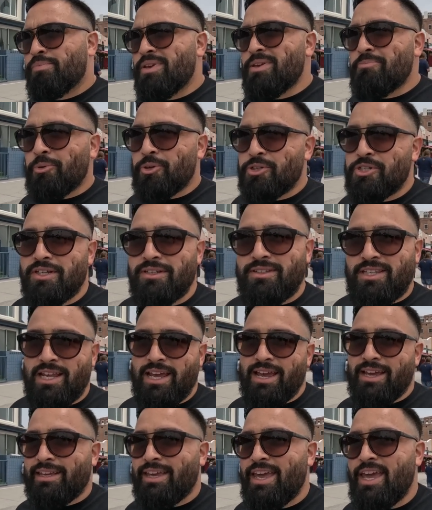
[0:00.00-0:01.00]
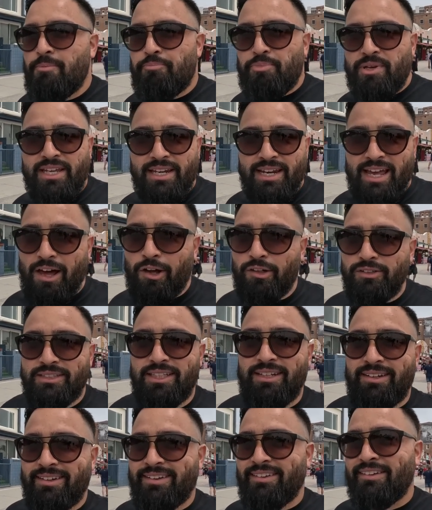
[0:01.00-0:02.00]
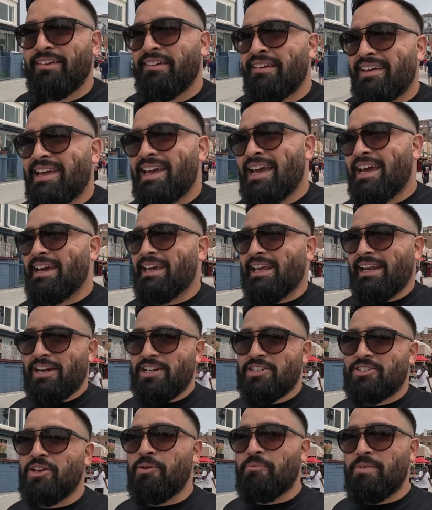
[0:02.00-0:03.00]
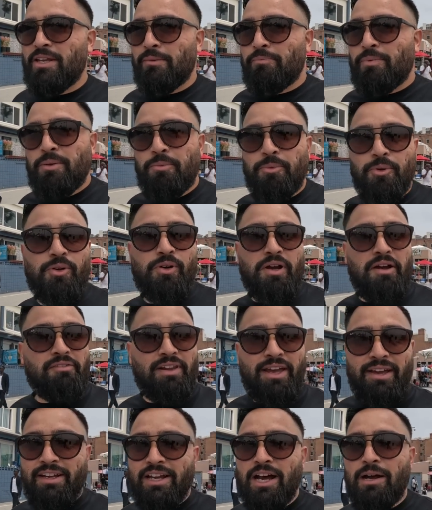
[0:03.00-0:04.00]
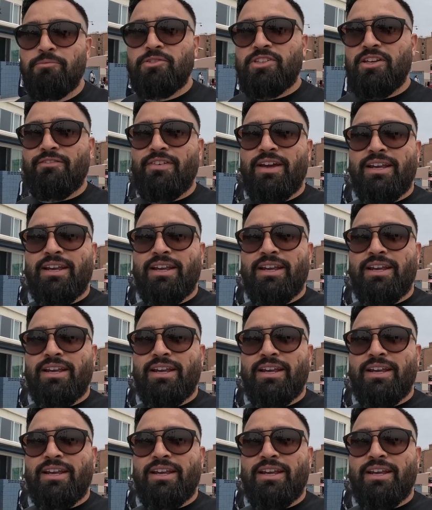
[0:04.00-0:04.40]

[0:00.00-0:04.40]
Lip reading: People just like hipping out. And there's so many people who have like come to